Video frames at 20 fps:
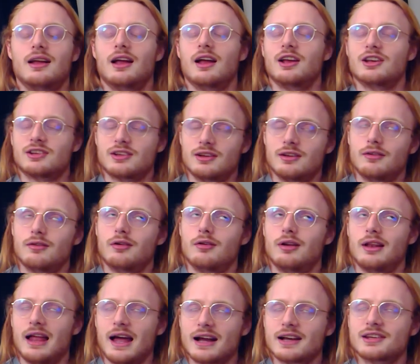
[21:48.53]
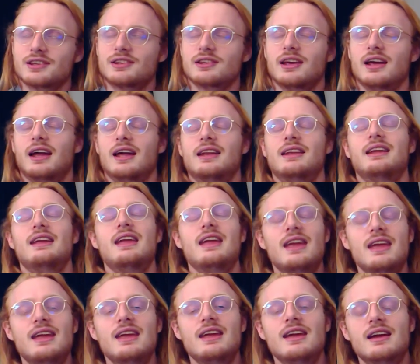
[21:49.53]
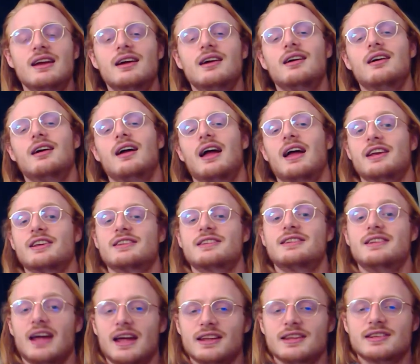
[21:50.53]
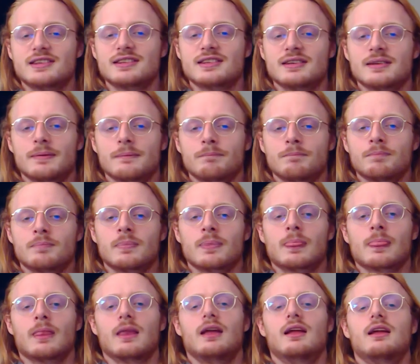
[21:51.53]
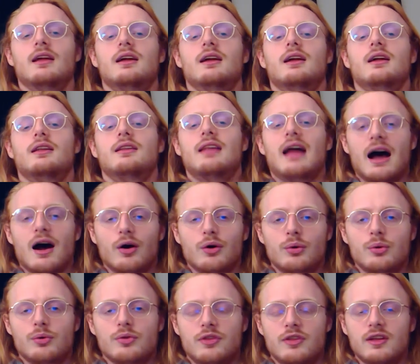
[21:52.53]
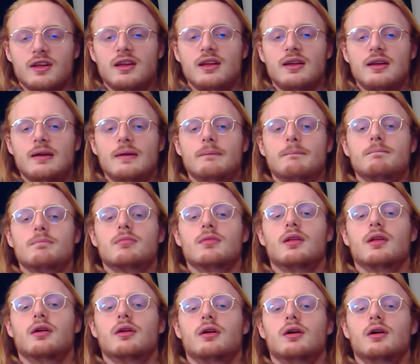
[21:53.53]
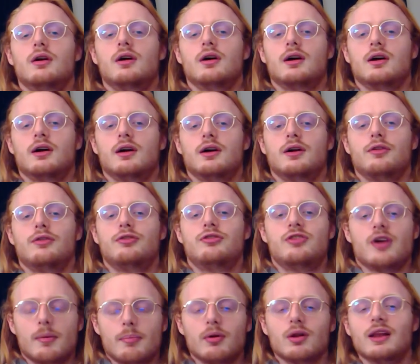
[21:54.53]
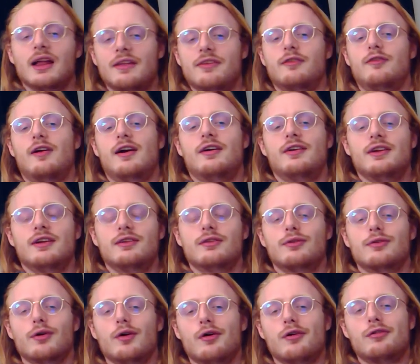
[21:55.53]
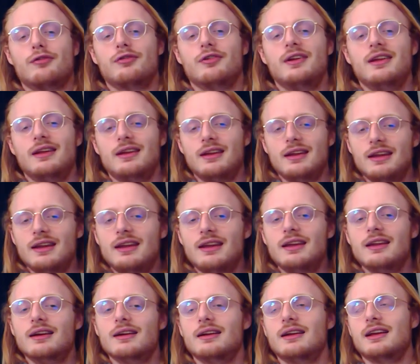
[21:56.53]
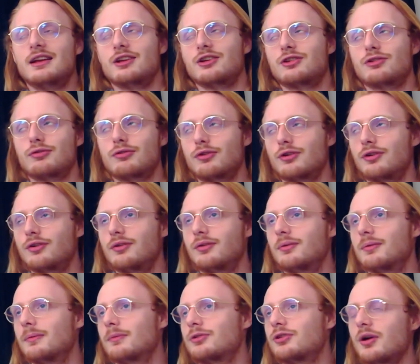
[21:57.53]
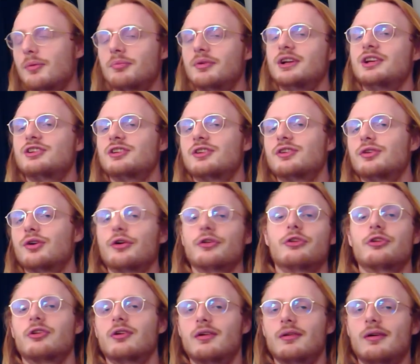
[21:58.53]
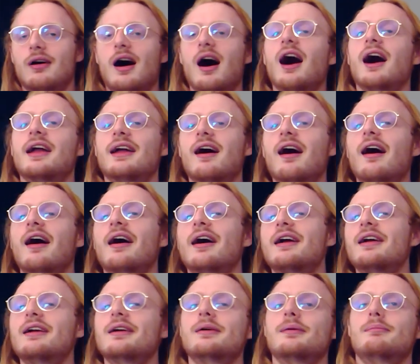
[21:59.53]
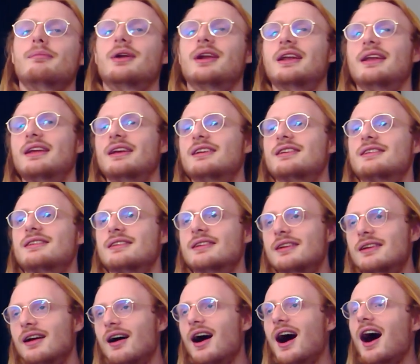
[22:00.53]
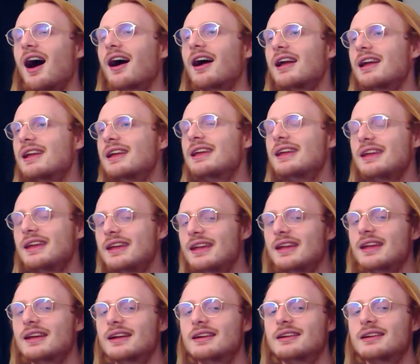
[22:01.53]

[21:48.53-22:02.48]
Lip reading: as lax, and E as tense. Now, the double letter variant of E is for some reason not I, but it is IE,